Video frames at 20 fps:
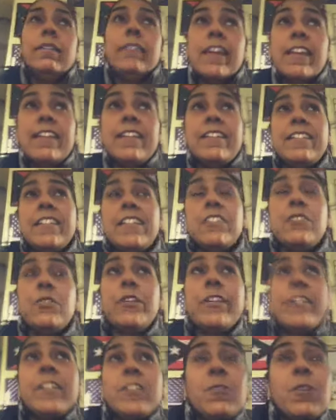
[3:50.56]
That is a
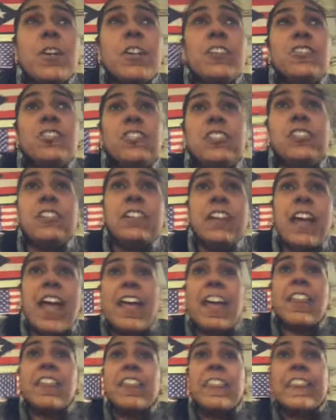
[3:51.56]
tricky question.
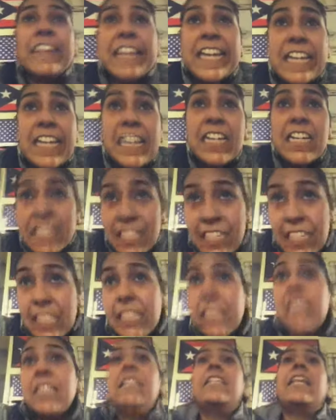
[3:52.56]
I think
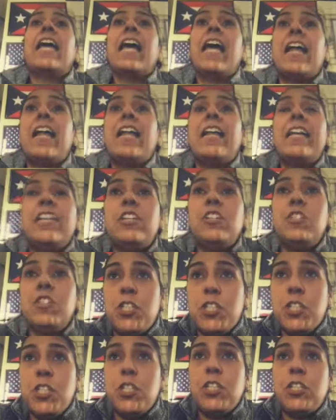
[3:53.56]
that
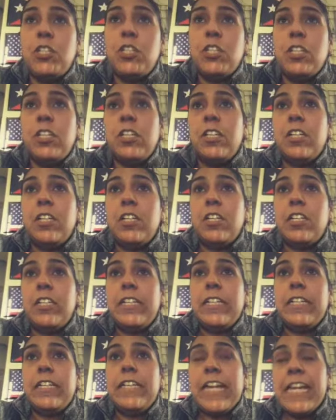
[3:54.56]
it's
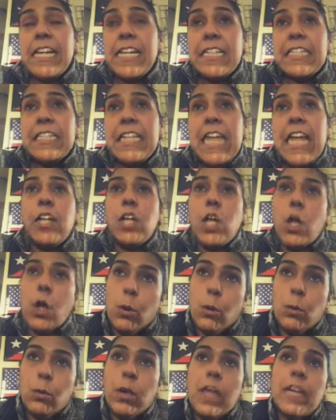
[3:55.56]
yes and
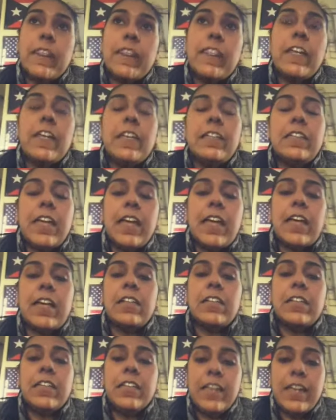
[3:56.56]
no. I think
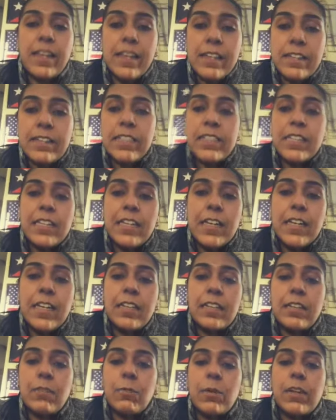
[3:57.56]
that yes,
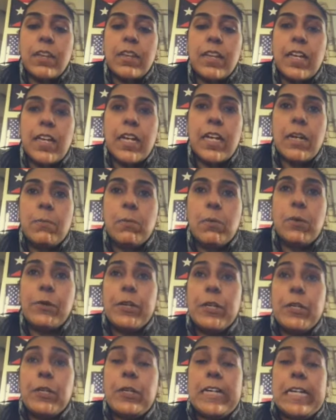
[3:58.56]
in the way that Puerto
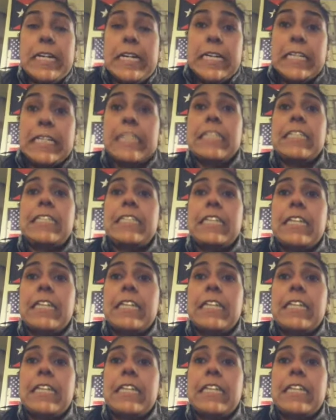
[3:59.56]
Rico needs